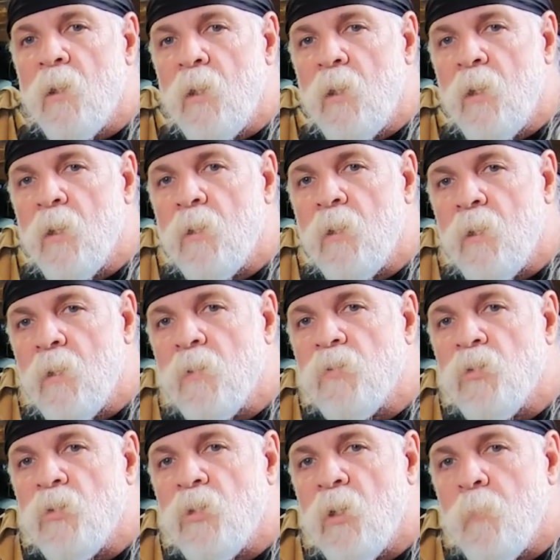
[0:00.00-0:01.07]
in
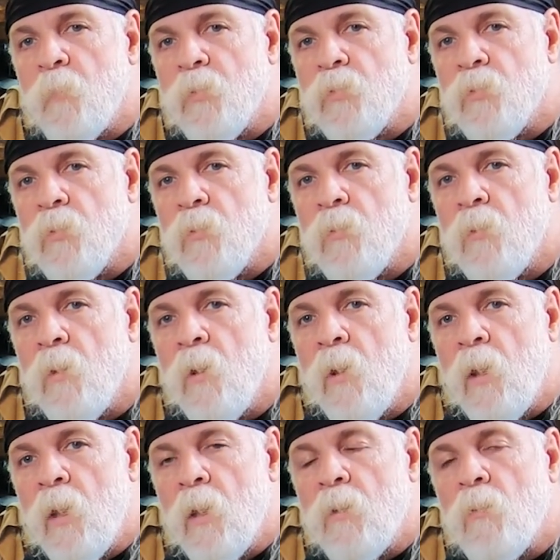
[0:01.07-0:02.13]
engine temperature
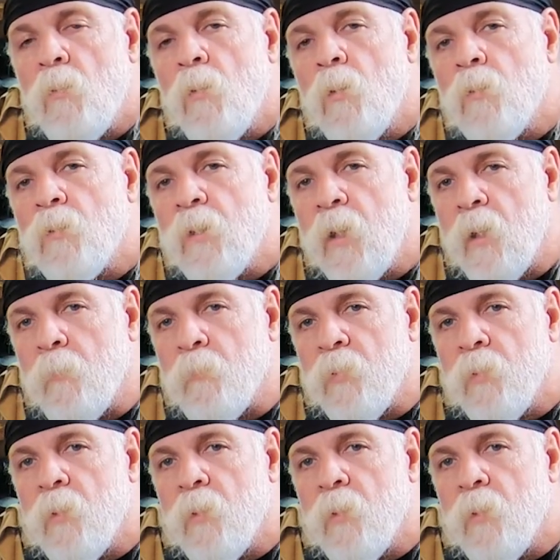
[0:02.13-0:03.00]
and oil temp.